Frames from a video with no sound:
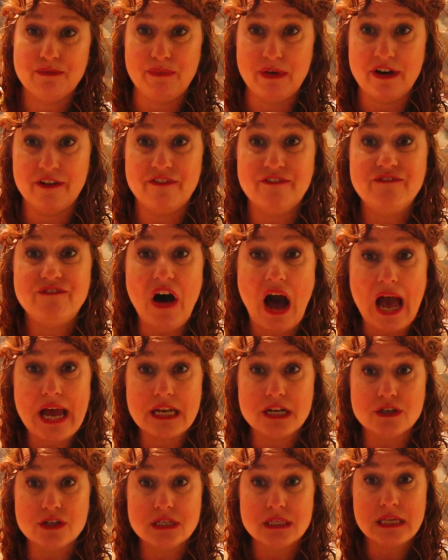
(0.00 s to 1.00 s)
have been a
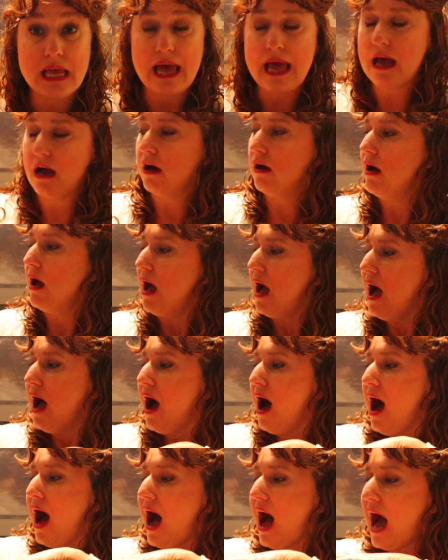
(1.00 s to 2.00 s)
final sale.
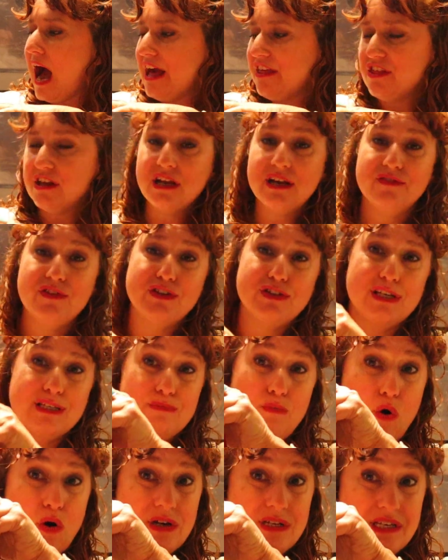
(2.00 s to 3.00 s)
I think of this as
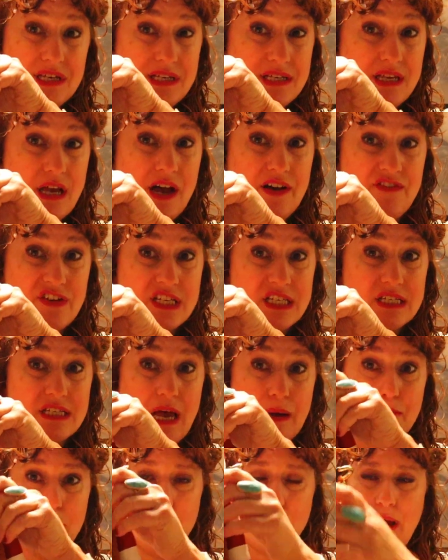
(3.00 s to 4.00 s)
more as a, of a
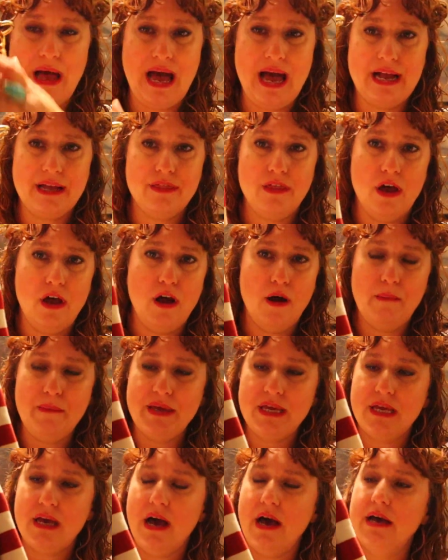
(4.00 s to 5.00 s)
summer bag though
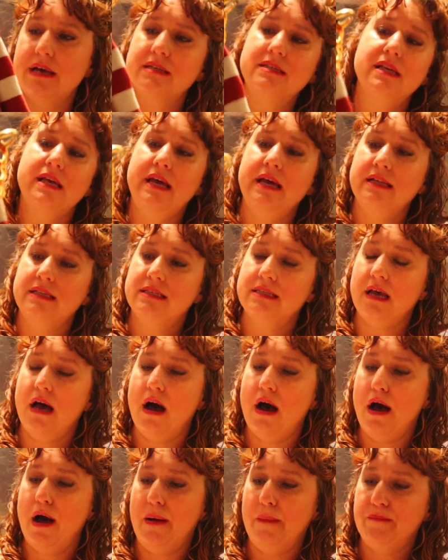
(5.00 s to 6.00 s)
because it's
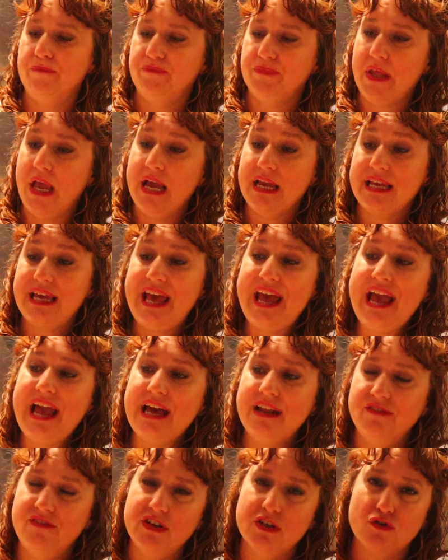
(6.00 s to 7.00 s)
um,
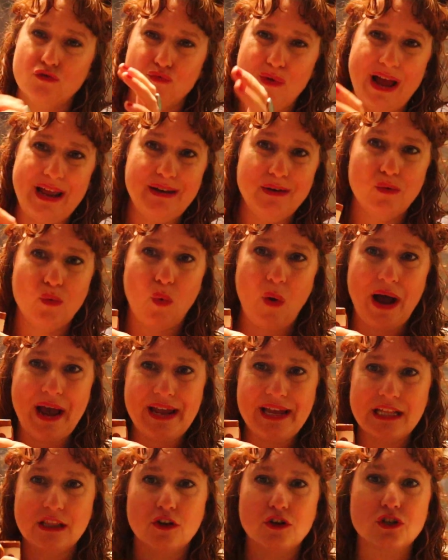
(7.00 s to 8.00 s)
canvas red and
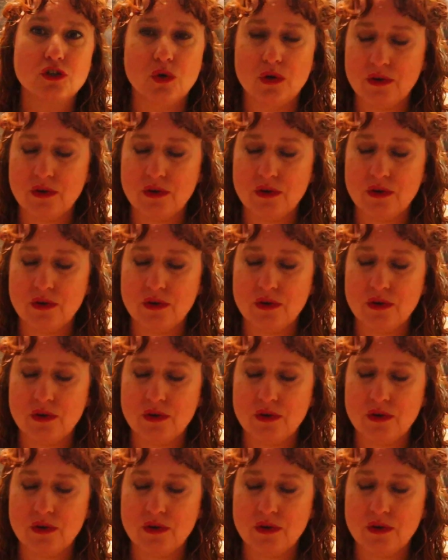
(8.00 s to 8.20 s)
white. It looks